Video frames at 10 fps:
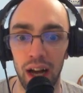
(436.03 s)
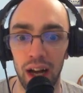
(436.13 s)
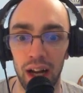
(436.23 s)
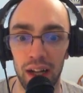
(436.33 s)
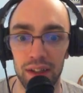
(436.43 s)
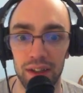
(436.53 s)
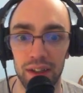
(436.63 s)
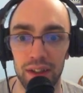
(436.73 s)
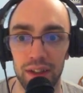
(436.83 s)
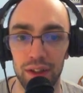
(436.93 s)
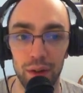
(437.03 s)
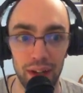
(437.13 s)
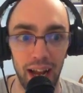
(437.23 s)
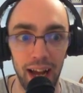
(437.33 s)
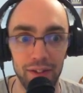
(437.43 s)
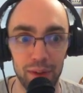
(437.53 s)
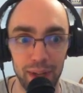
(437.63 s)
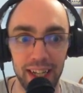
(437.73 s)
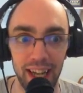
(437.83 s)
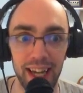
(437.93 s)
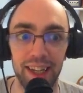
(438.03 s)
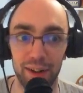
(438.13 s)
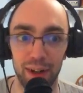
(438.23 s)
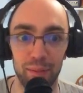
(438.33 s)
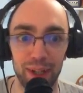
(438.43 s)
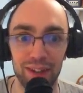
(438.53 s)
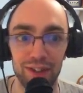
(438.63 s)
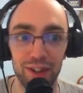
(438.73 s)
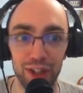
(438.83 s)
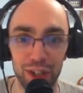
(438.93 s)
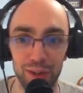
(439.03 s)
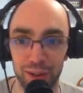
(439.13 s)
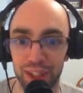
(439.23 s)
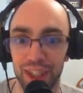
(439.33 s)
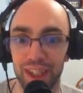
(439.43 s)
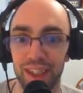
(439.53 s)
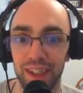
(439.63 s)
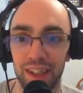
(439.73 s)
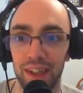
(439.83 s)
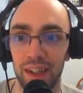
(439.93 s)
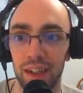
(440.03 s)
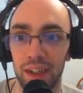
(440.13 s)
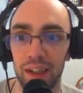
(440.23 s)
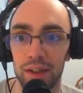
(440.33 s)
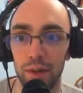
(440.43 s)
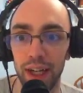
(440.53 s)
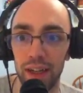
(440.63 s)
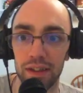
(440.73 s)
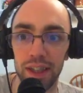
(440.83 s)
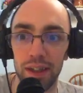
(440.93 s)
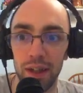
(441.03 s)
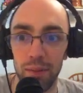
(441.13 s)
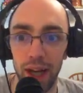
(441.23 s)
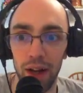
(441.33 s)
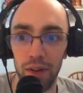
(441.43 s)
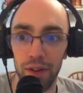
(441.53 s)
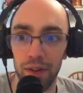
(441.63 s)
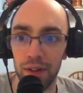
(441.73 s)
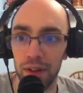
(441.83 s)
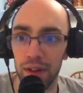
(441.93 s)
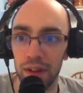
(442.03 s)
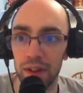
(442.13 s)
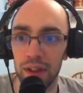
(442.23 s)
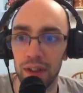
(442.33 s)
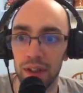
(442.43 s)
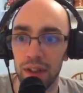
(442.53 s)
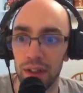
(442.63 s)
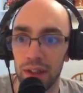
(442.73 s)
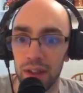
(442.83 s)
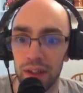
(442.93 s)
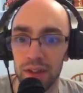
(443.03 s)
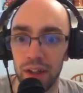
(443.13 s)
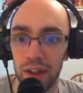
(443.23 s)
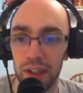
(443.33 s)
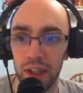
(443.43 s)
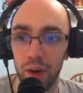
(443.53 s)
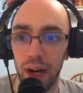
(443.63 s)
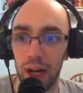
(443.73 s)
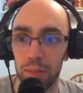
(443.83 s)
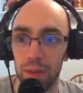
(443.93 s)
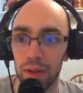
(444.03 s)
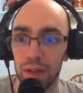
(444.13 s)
you don't have to make it accurate because they're huge. So right here, see? My health started to go up.